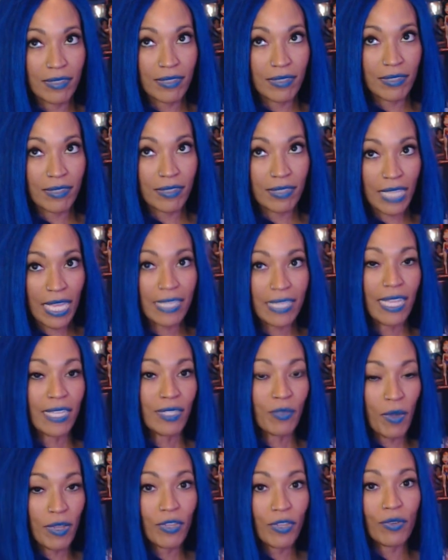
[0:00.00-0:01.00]
that's
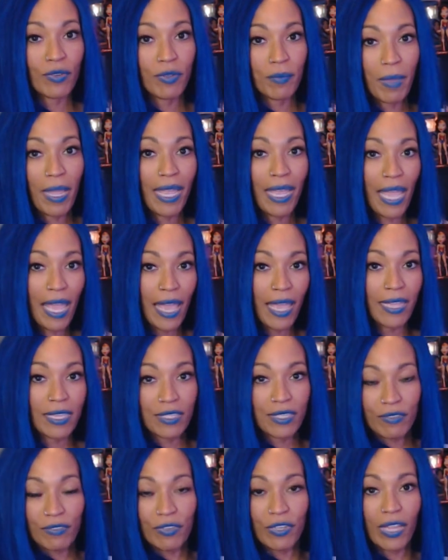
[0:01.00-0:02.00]
why you can buy
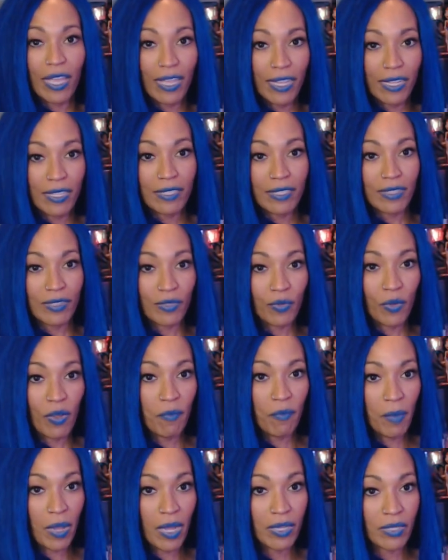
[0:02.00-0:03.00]
eggs for like
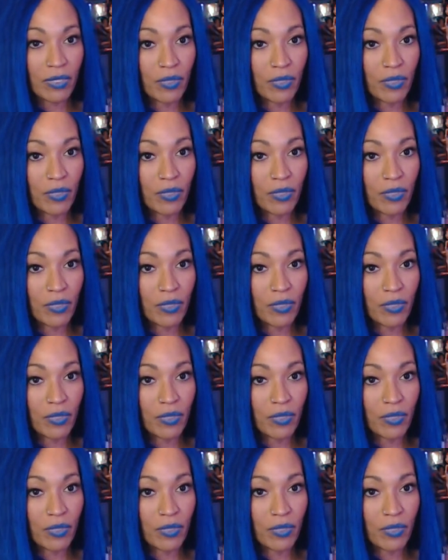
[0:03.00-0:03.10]
$12,